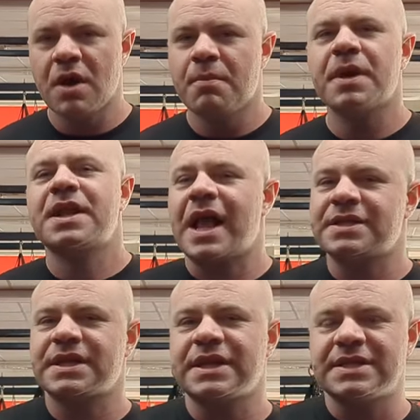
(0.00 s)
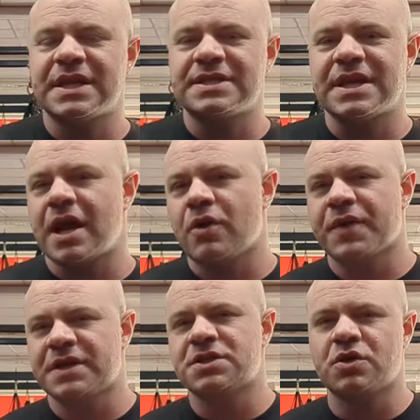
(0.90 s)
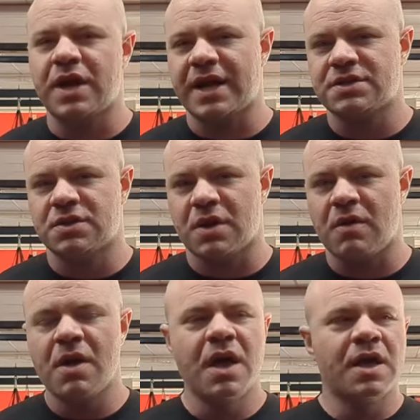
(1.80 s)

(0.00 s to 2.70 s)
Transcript: but classic in the sense that I don't think it's a good answer though.